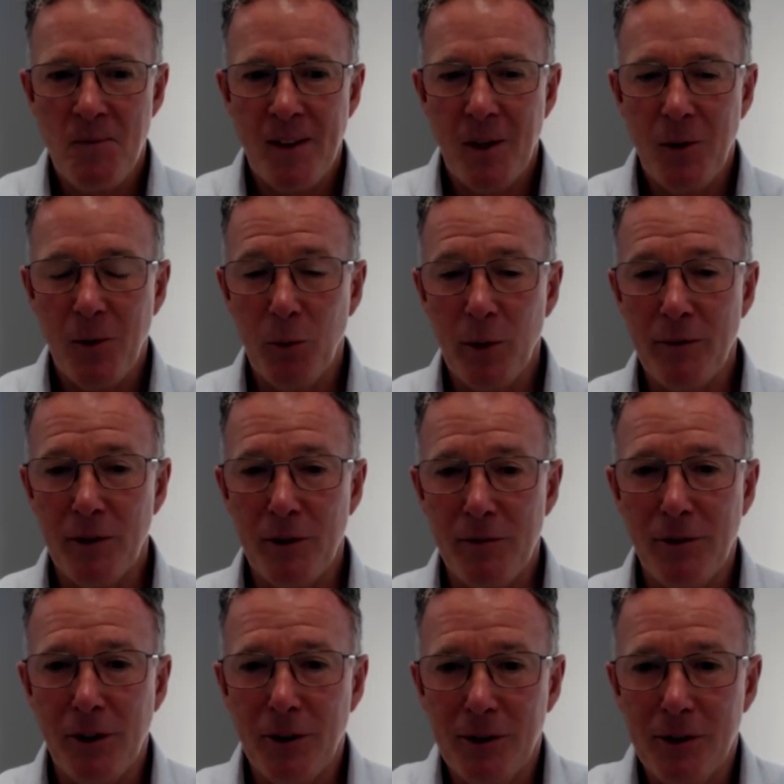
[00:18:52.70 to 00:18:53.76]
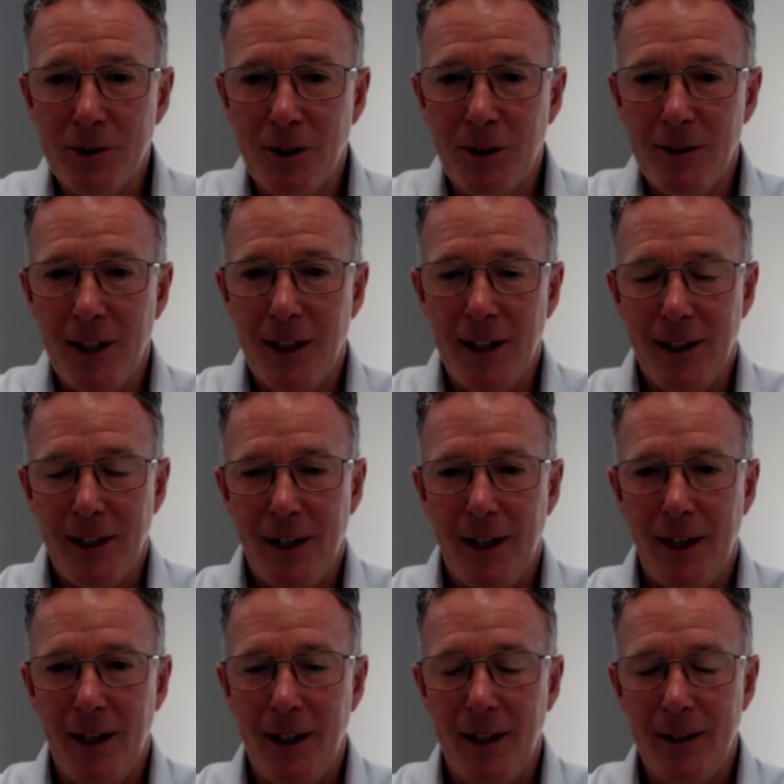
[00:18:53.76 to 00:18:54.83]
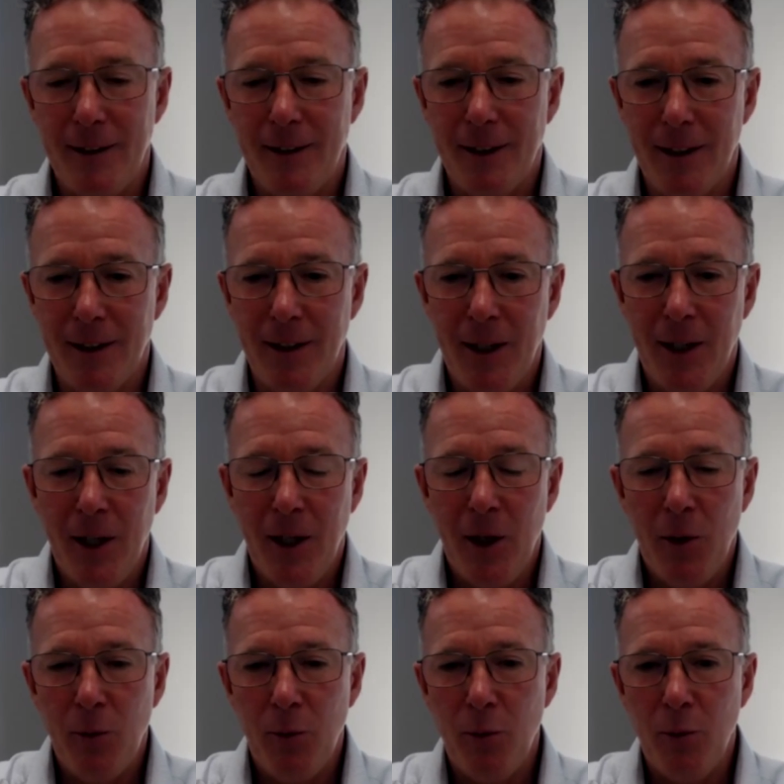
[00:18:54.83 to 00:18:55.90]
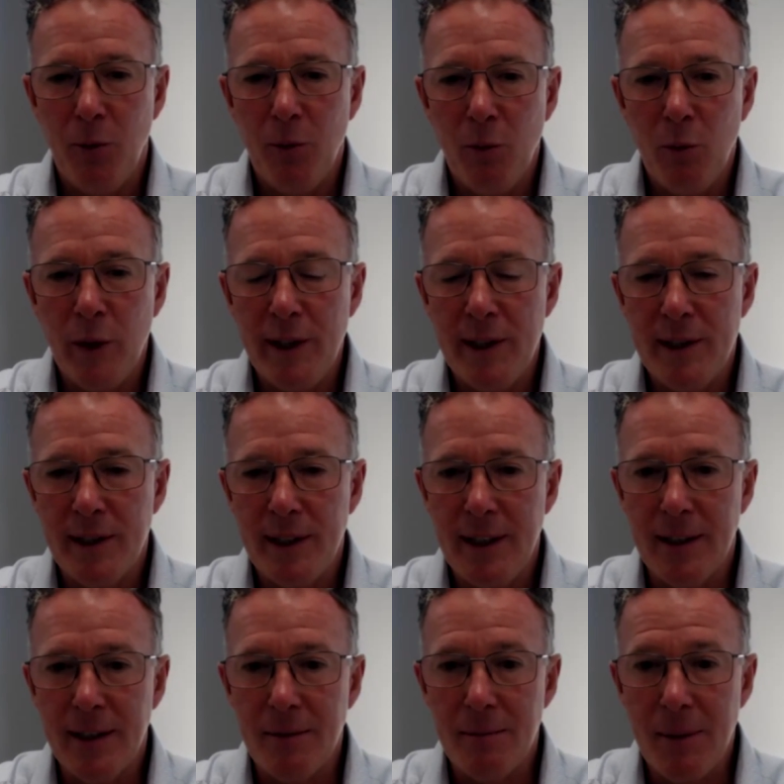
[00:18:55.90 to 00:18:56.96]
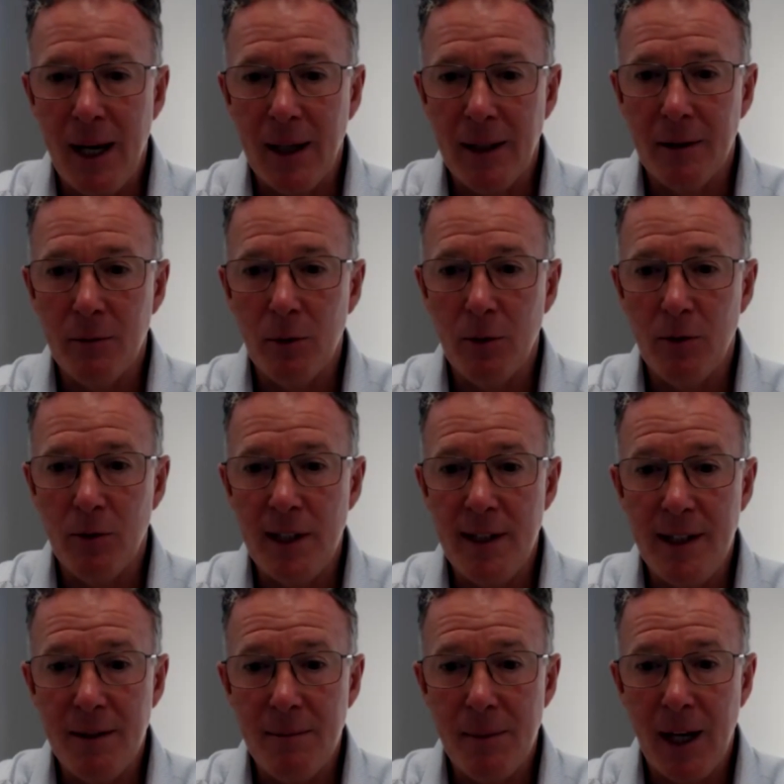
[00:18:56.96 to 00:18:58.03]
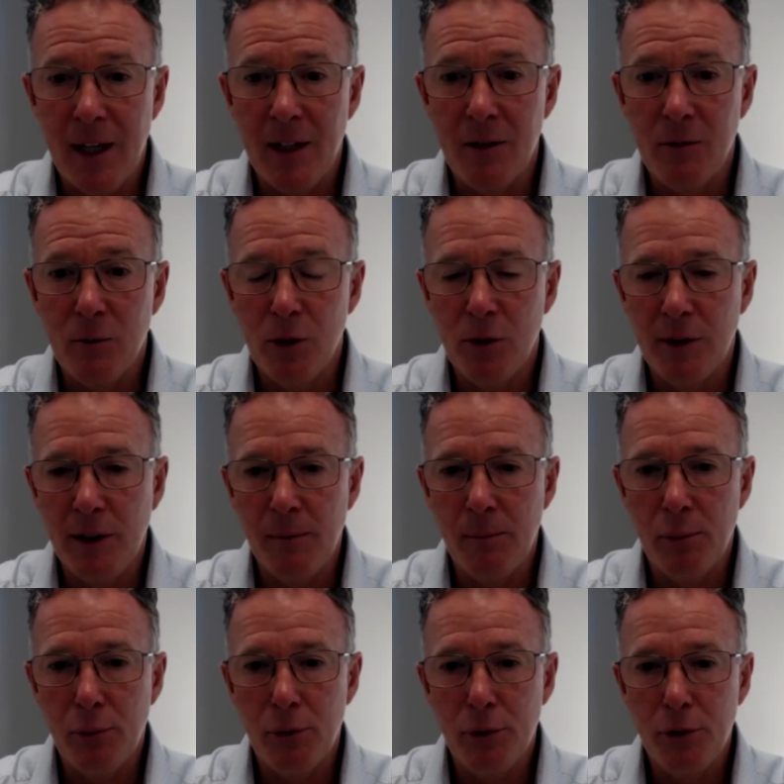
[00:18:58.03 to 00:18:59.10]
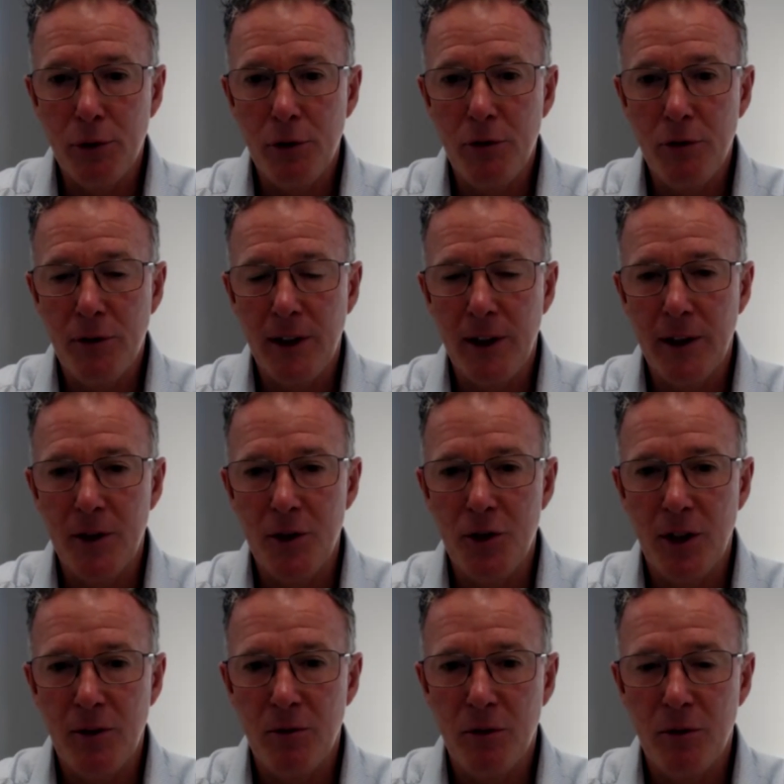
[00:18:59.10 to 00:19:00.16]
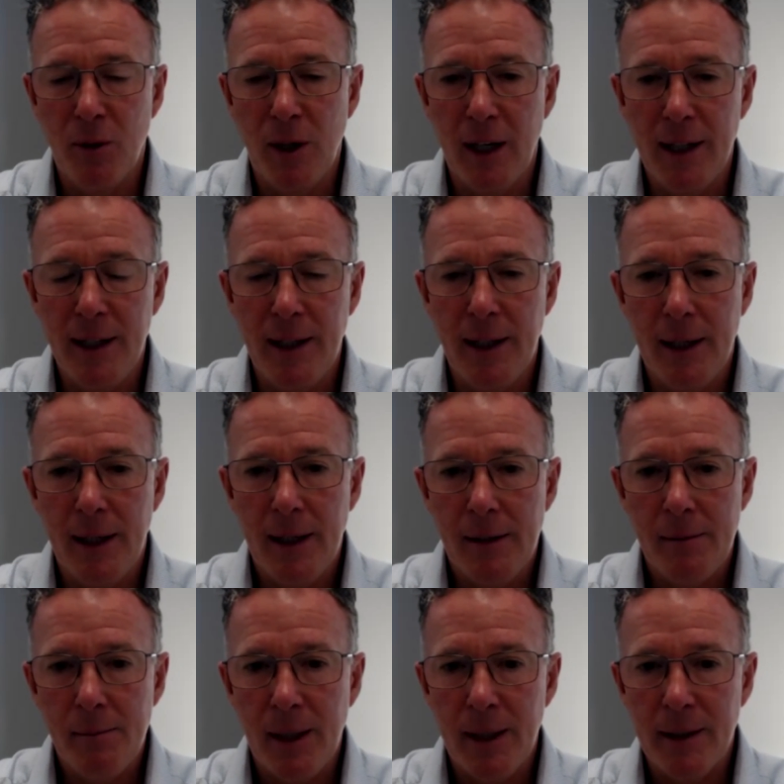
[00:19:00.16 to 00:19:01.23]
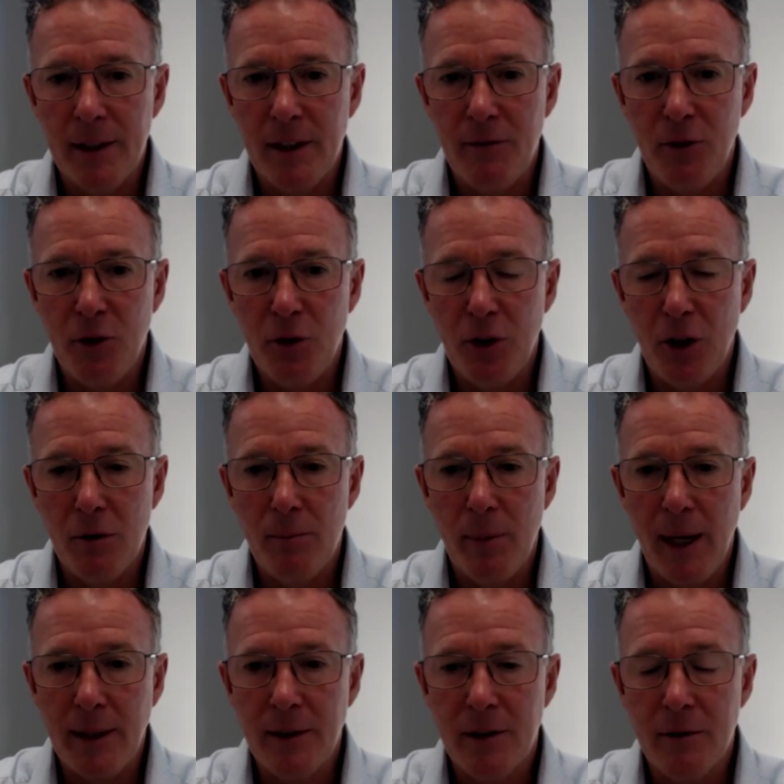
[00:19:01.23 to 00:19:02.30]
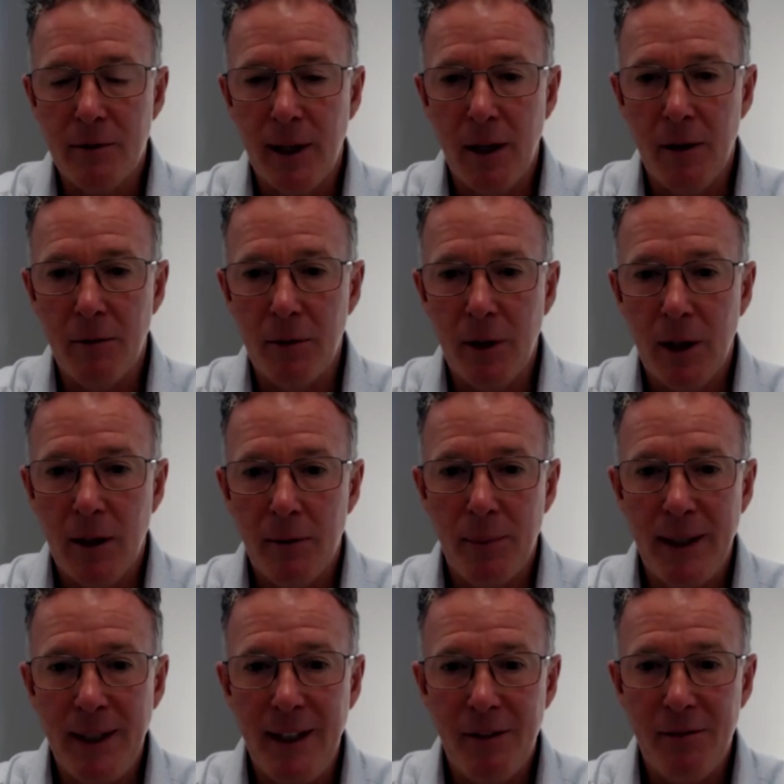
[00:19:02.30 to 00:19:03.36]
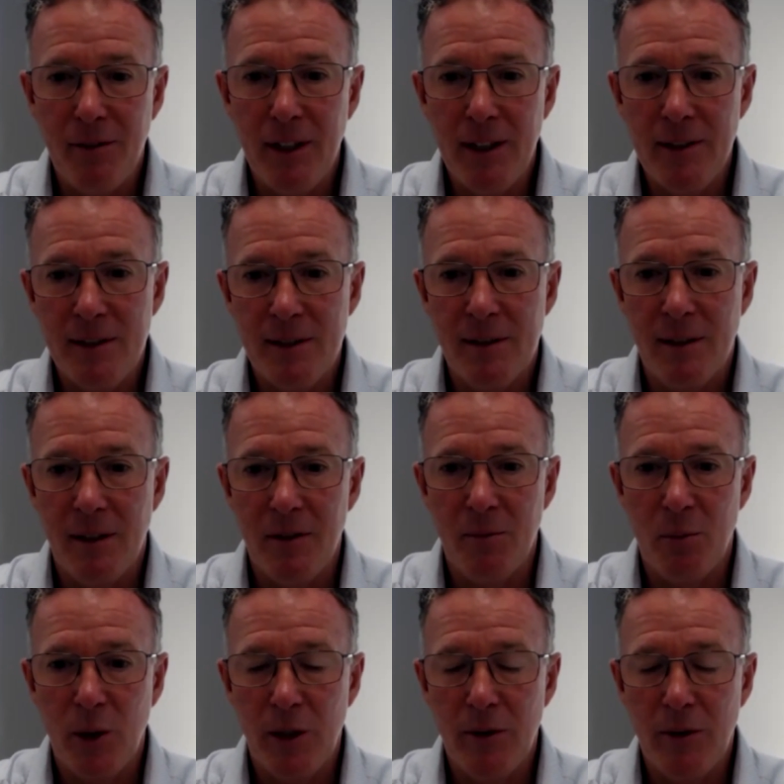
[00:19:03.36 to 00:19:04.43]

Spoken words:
we're very focused on that, and we see that the lithium market will improve in a general way. But if you go back to our PFS on the Prairie